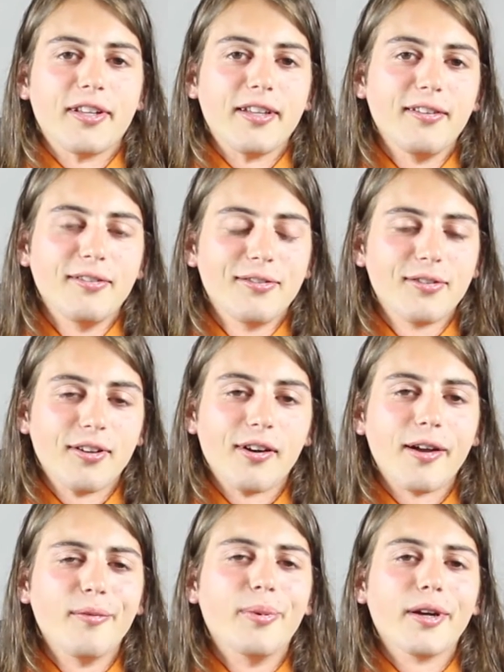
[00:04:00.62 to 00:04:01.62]
it. So
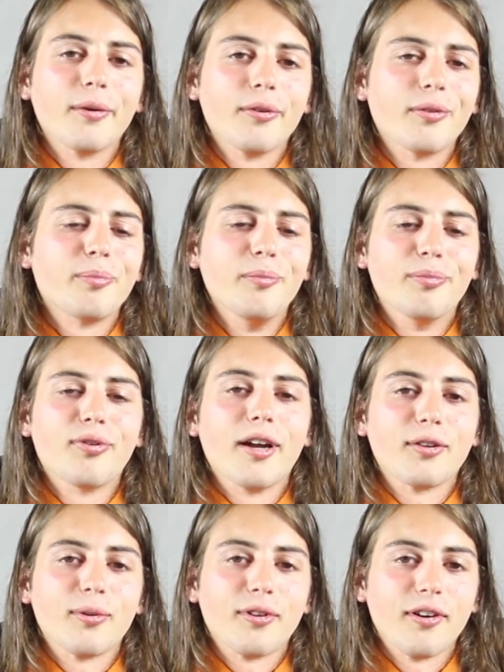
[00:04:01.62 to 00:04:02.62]
everybody was
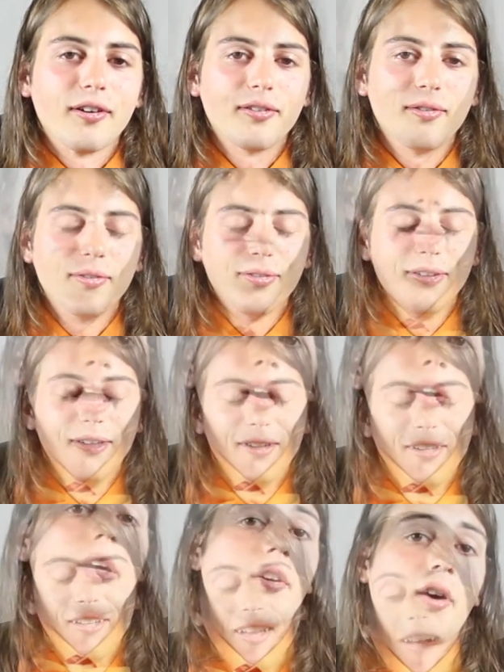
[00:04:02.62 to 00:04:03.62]
impressed with her. But now
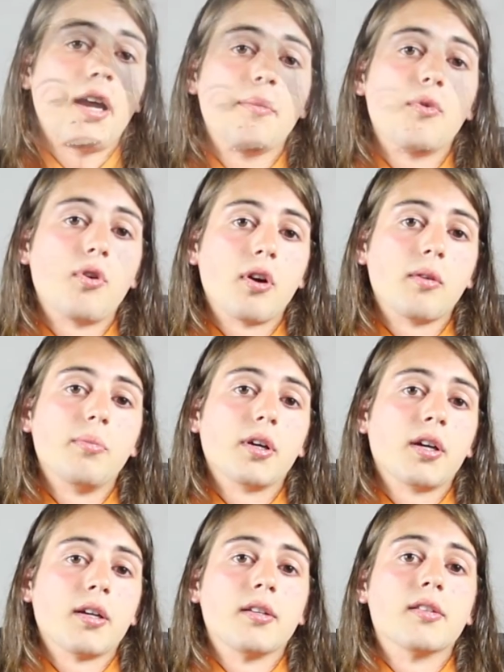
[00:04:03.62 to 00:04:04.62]
I cry more
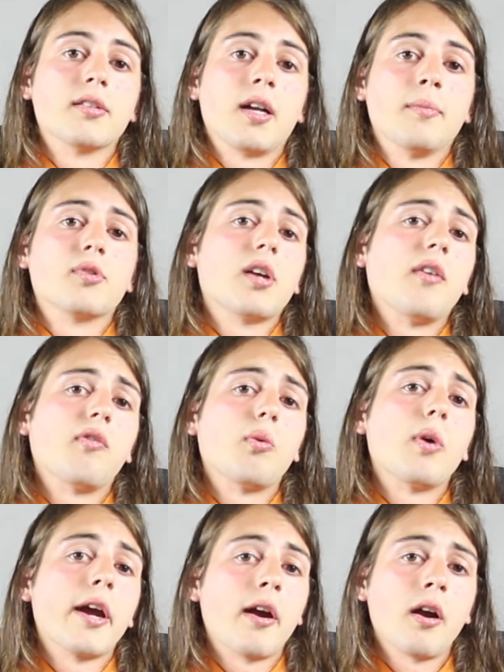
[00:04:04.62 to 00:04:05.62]
because I'm
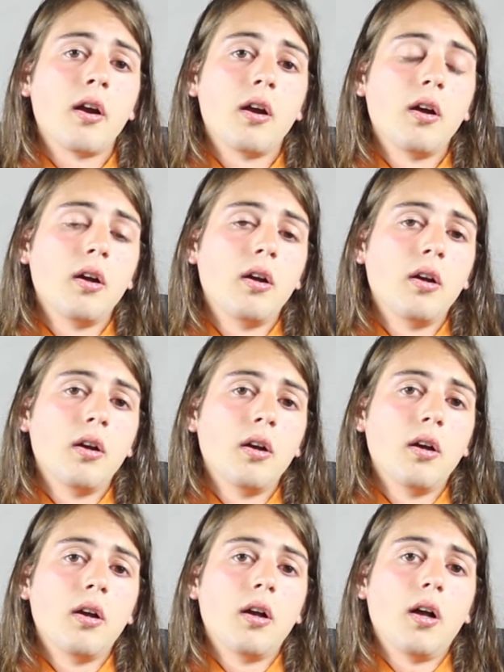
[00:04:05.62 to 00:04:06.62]
self-aware.
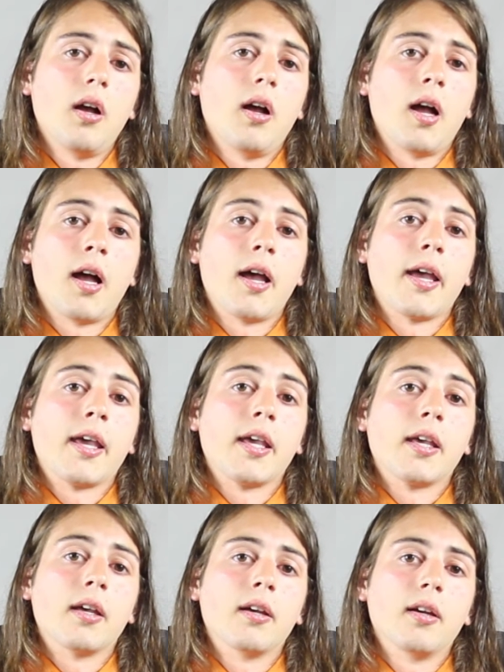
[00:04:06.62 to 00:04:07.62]

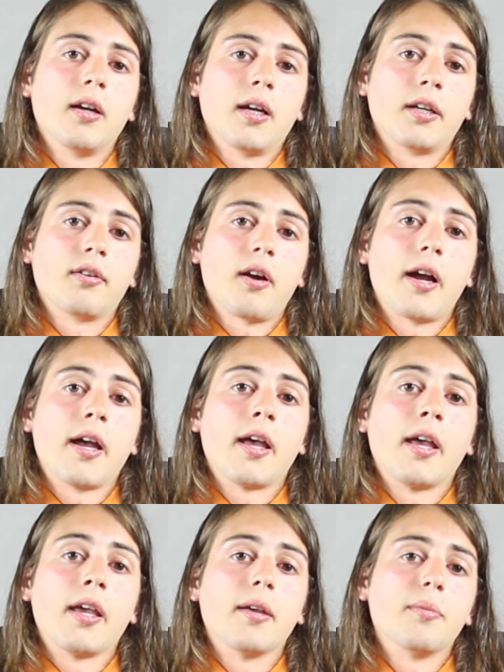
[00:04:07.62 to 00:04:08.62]
I
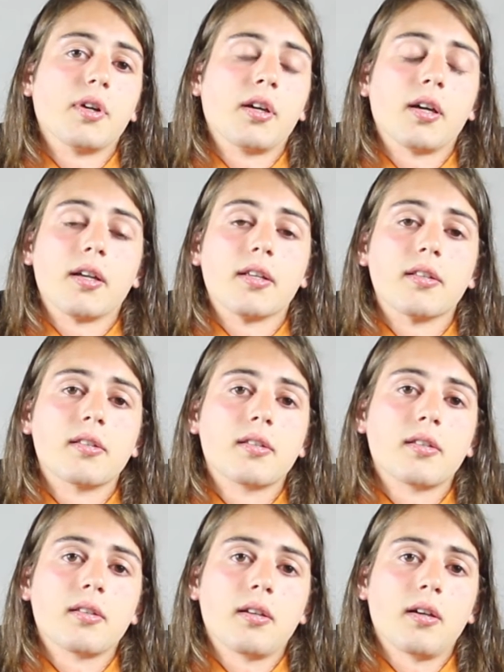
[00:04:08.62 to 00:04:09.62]
cry
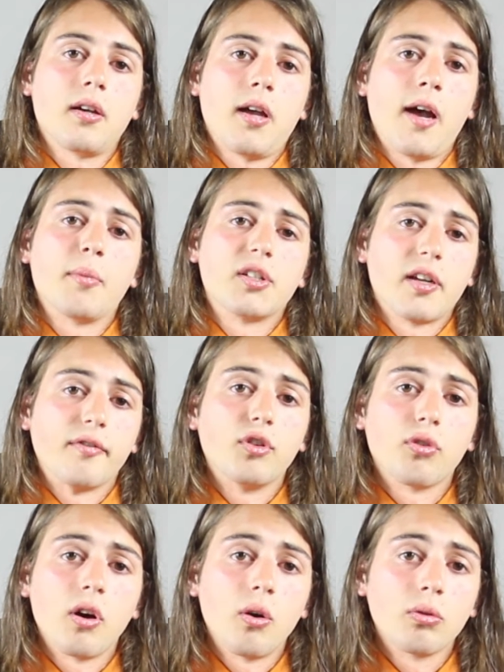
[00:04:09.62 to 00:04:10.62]
because how much I've
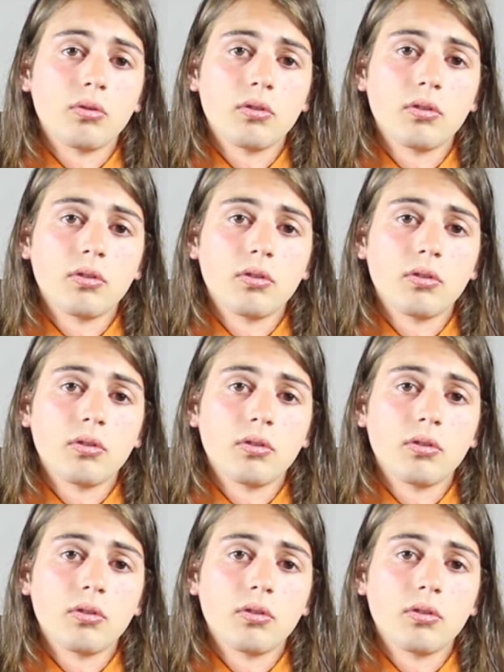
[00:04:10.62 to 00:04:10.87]
grown.